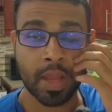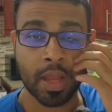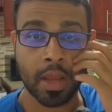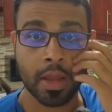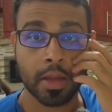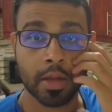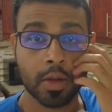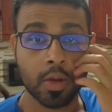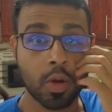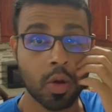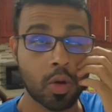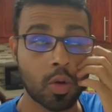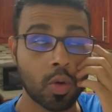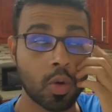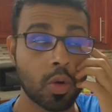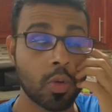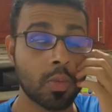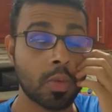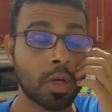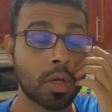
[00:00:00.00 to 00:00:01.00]
i got
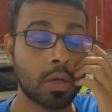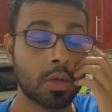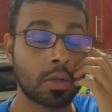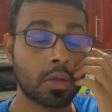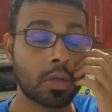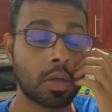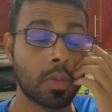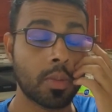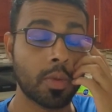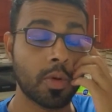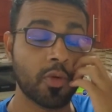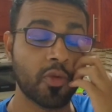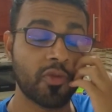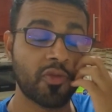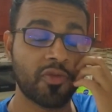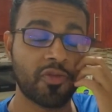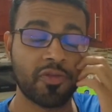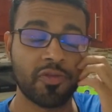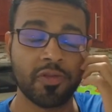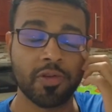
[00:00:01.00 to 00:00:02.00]
home a couple of
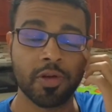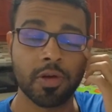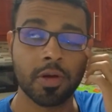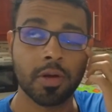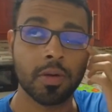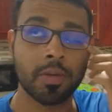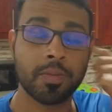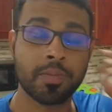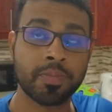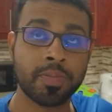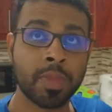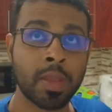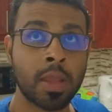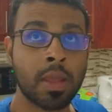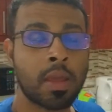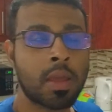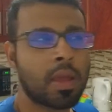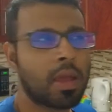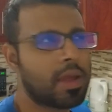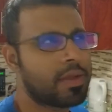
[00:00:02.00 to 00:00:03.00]
uh,
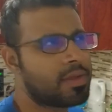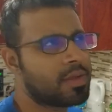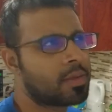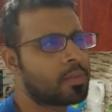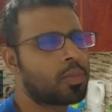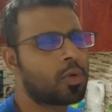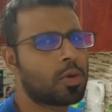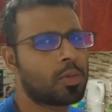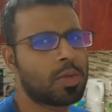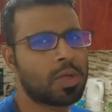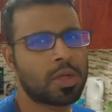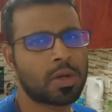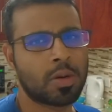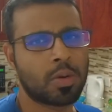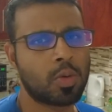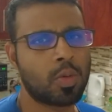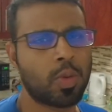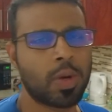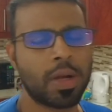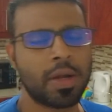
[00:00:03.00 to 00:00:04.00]
i think probably
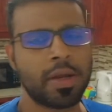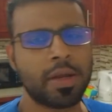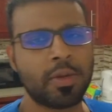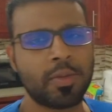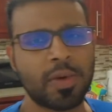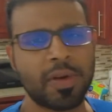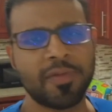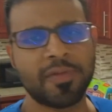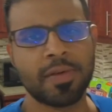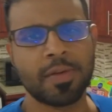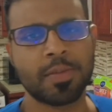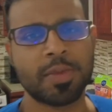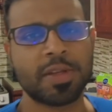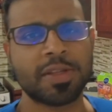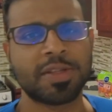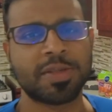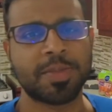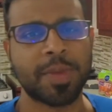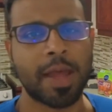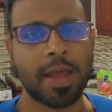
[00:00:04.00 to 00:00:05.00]
around 20 25
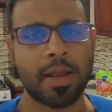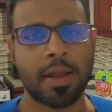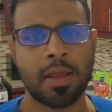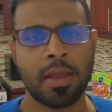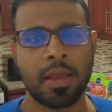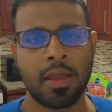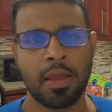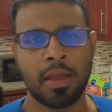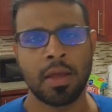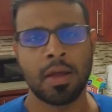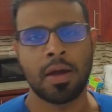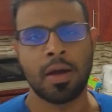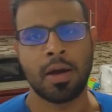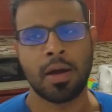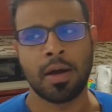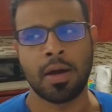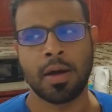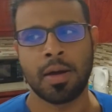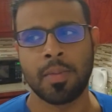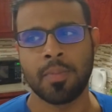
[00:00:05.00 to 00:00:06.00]
minutes back
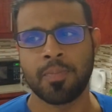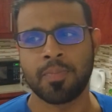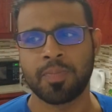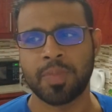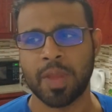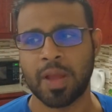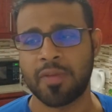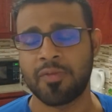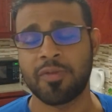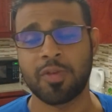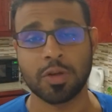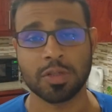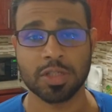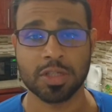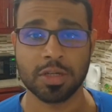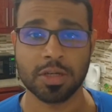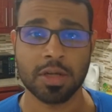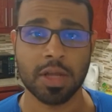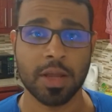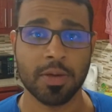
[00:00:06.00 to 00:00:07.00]
um,
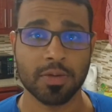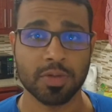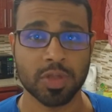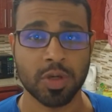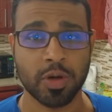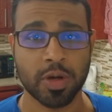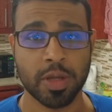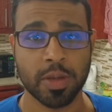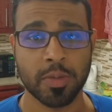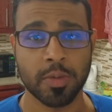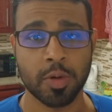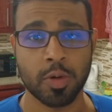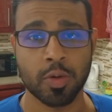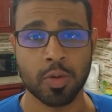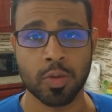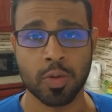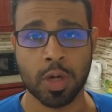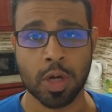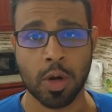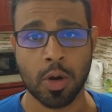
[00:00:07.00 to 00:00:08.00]
unfortunately i was not able to
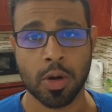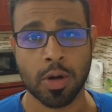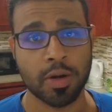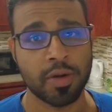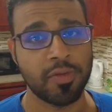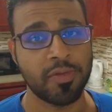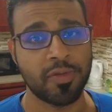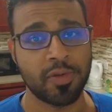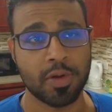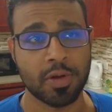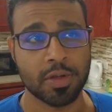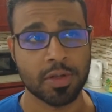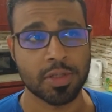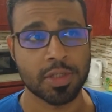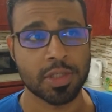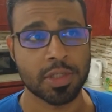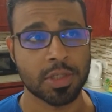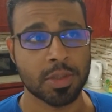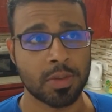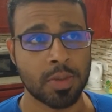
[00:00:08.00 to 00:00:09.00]
record any footage
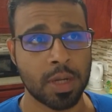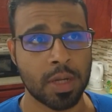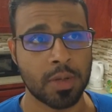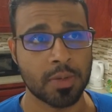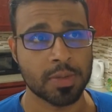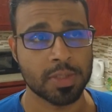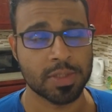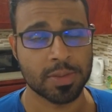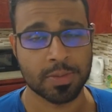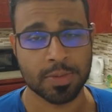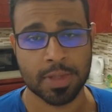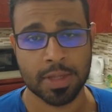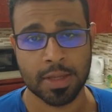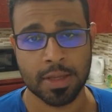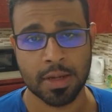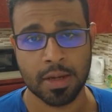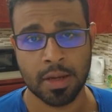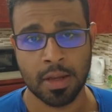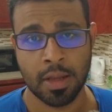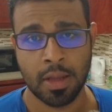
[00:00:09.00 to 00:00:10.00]
while i was over there